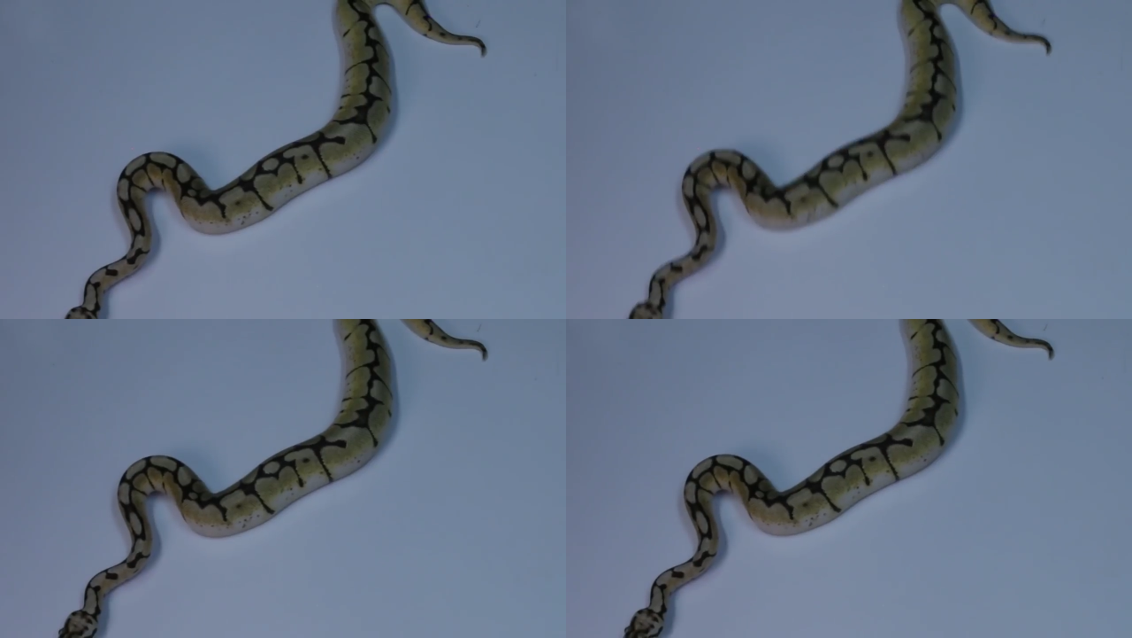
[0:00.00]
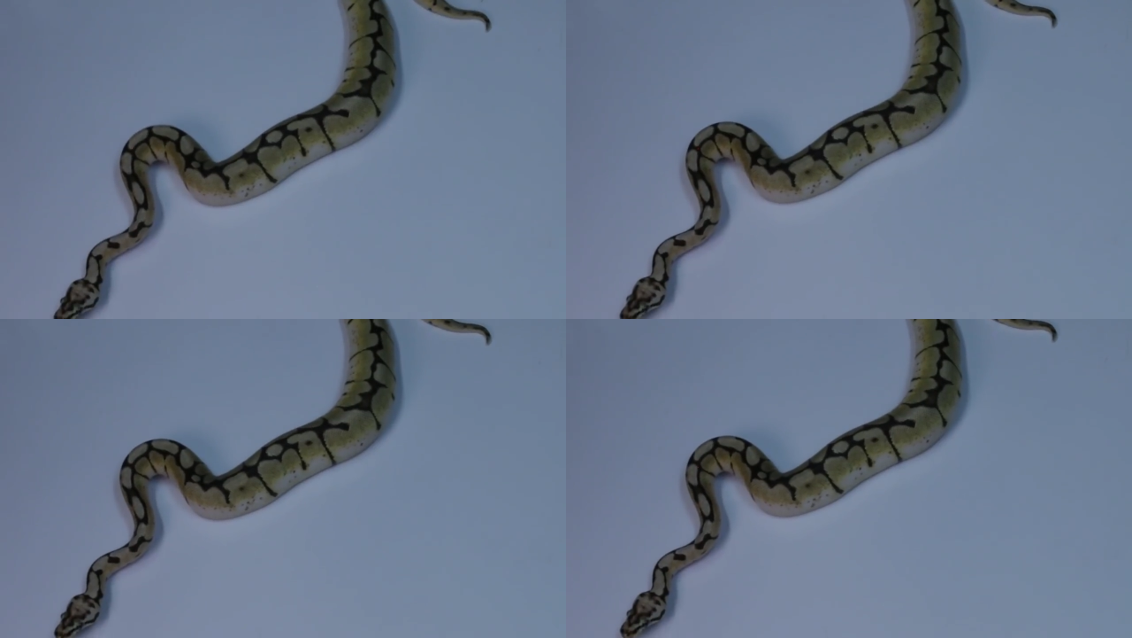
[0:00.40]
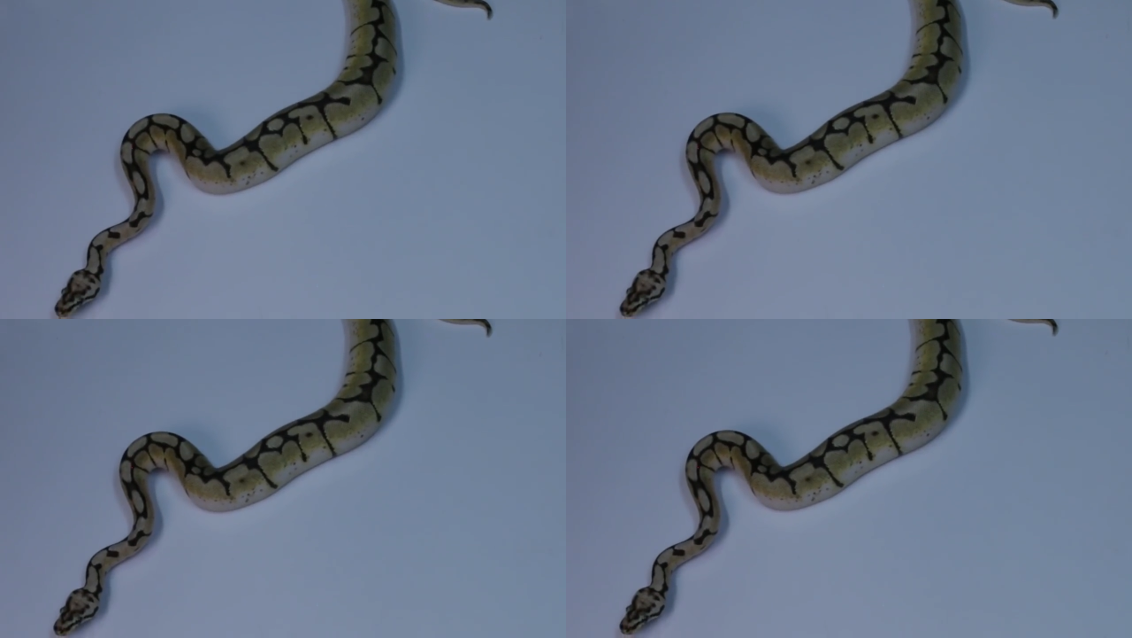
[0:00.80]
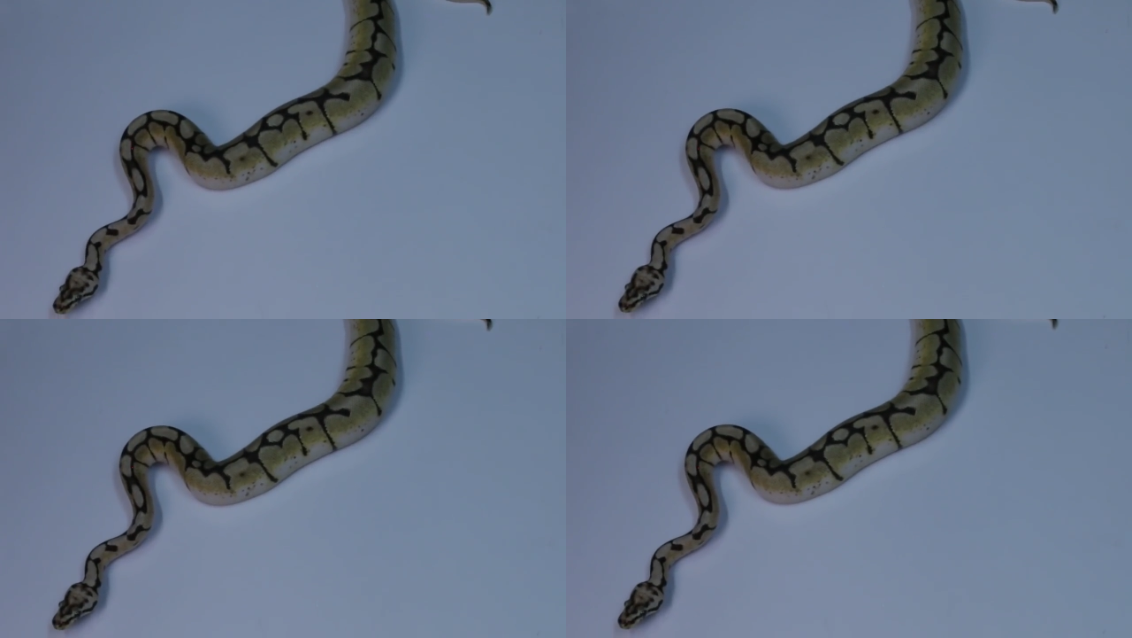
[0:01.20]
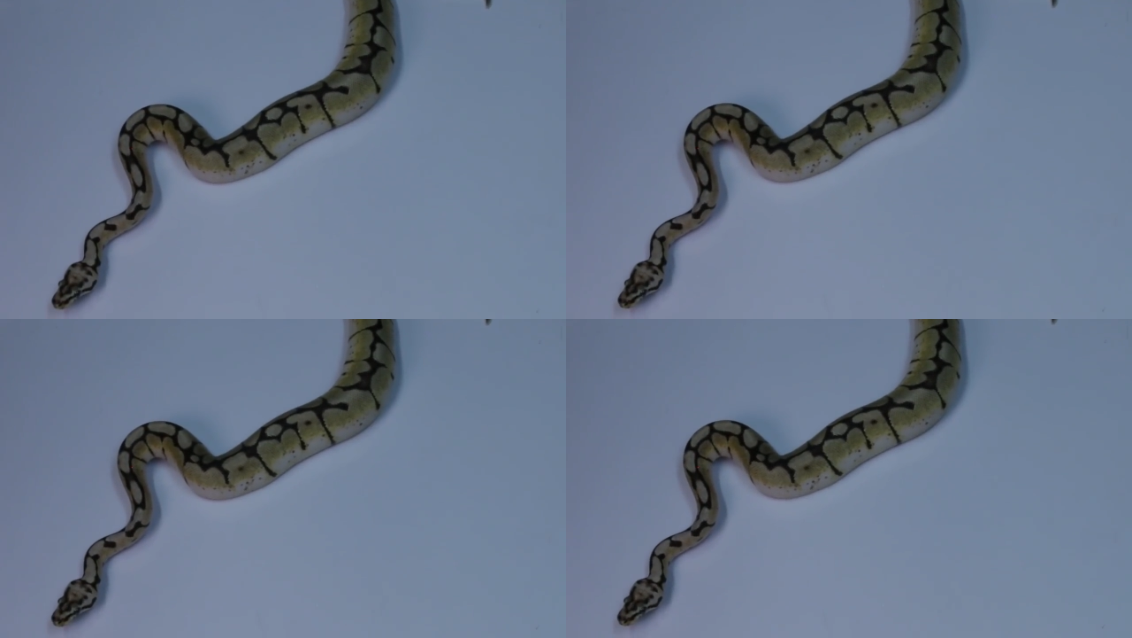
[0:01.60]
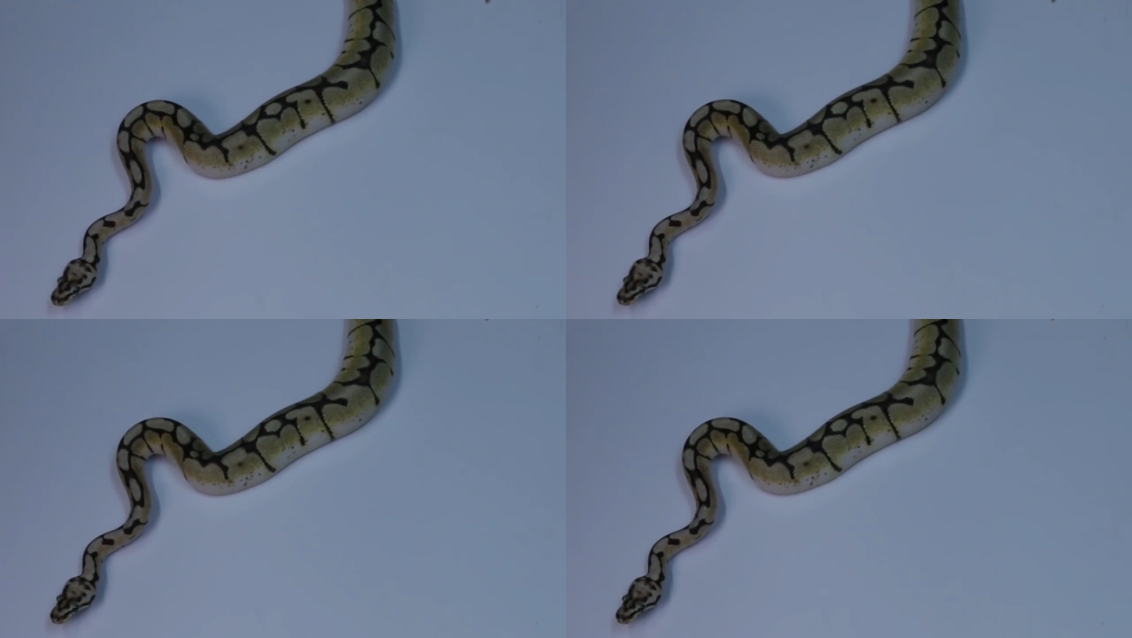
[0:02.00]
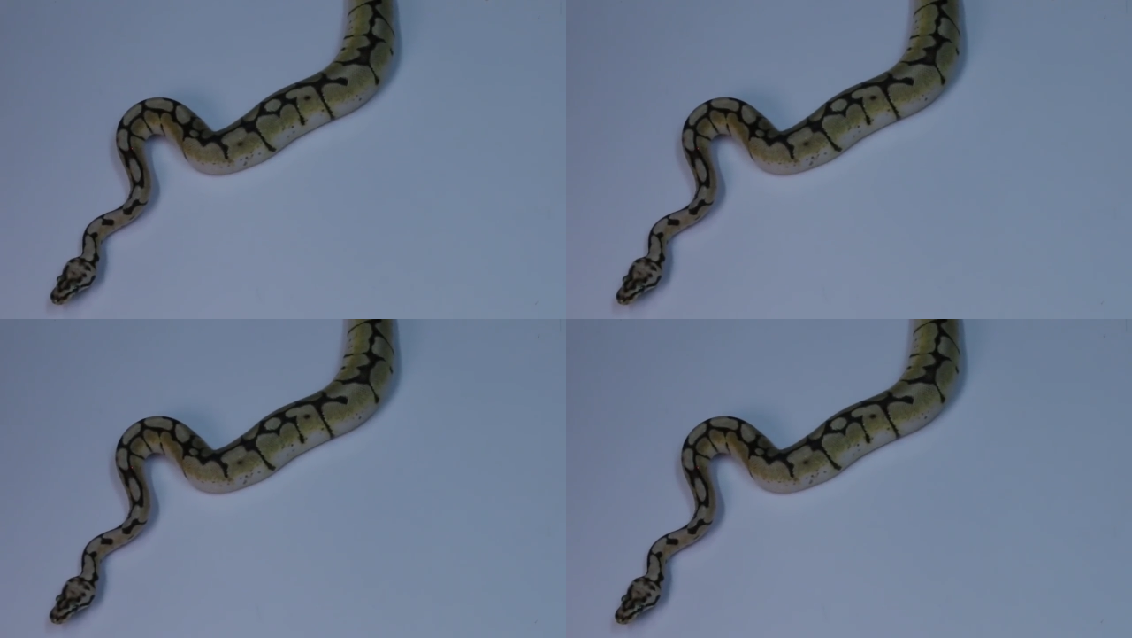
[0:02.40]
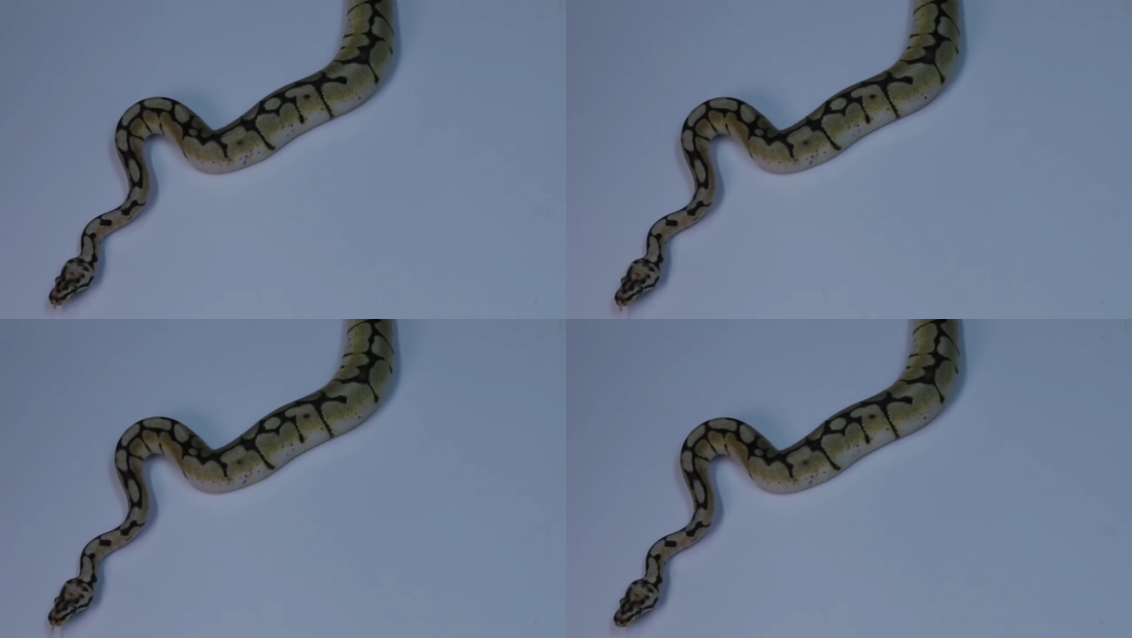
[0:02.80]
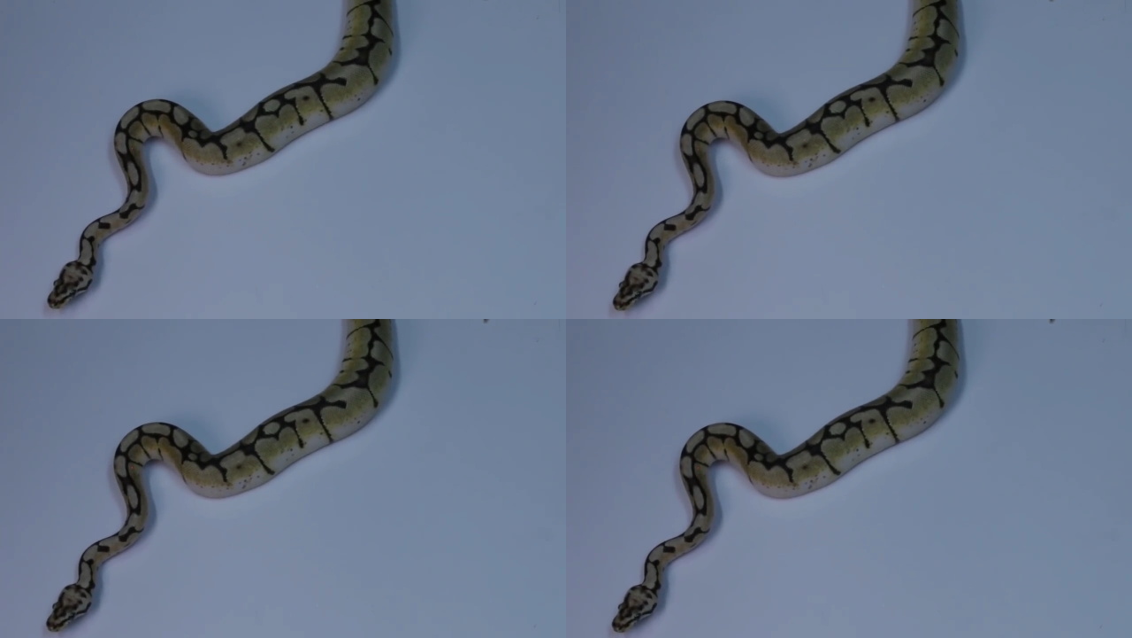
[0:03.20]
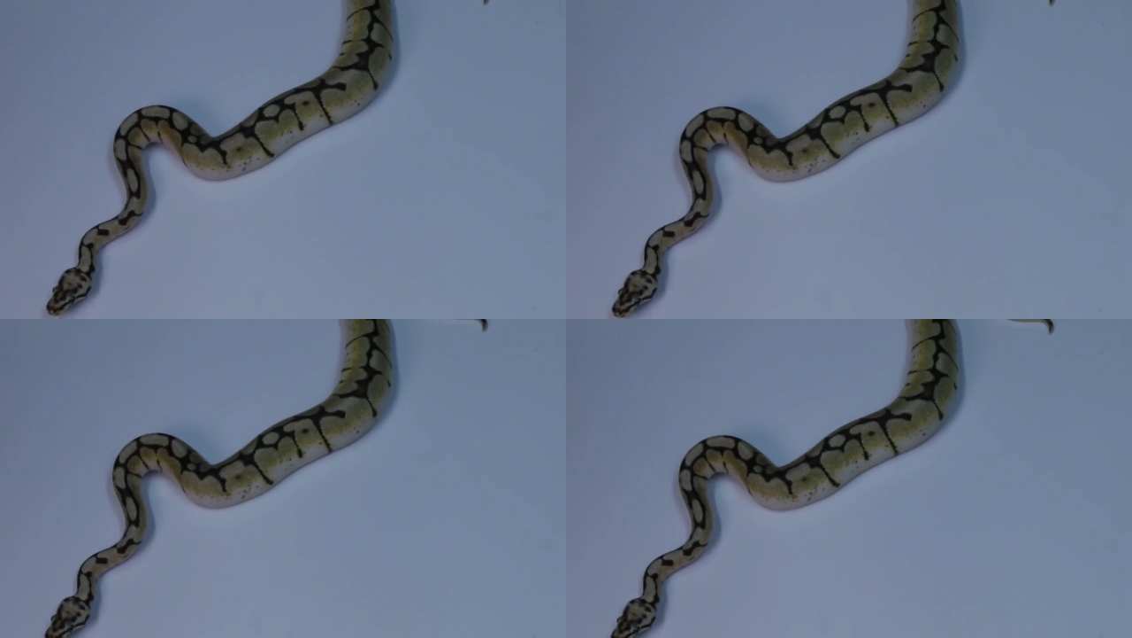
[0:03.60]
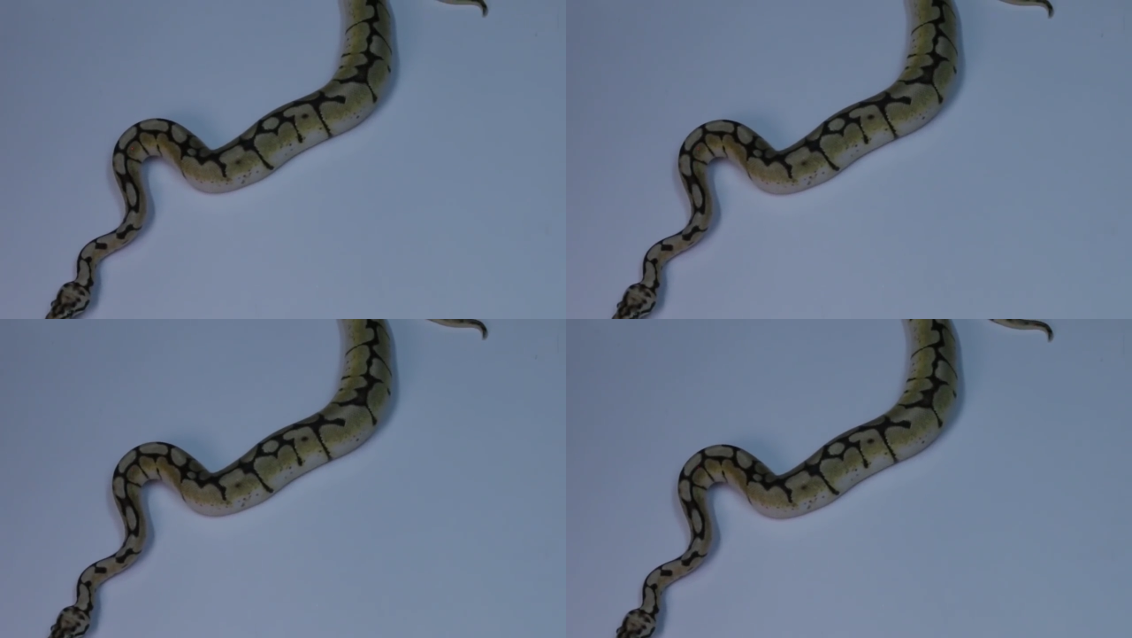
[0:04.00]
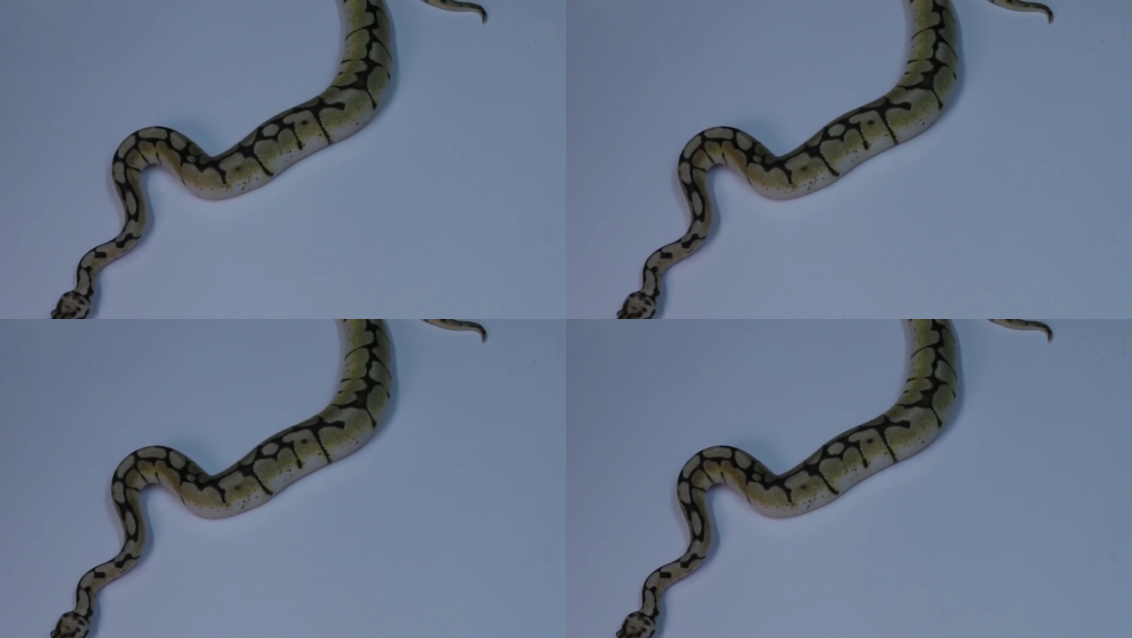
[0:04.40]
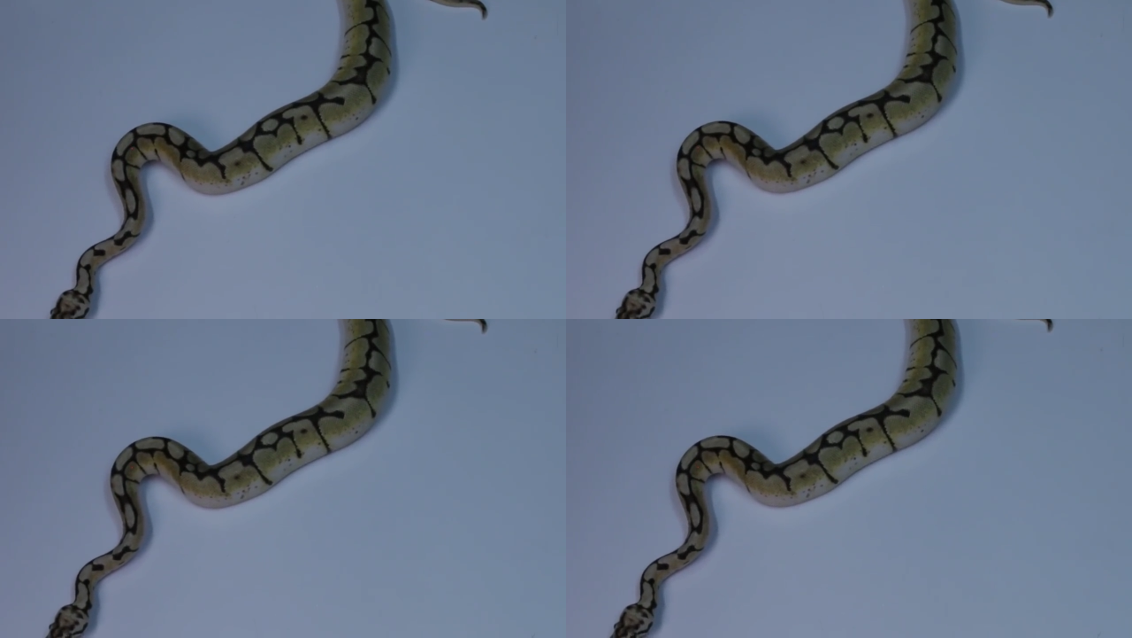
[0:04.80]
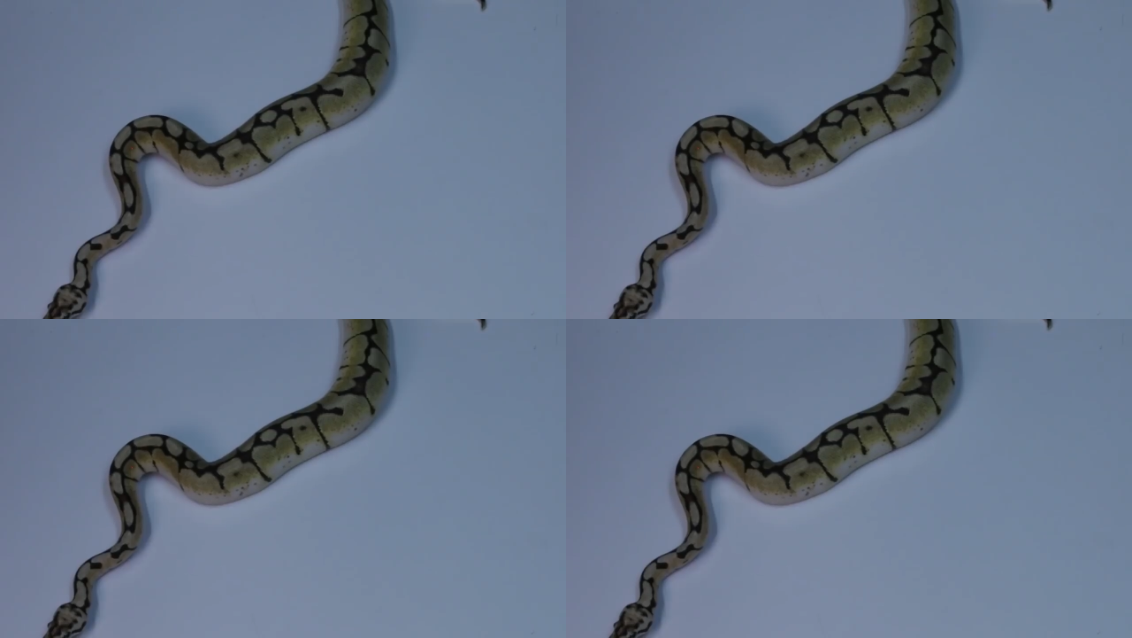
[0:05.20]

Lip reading: (no speaker visible)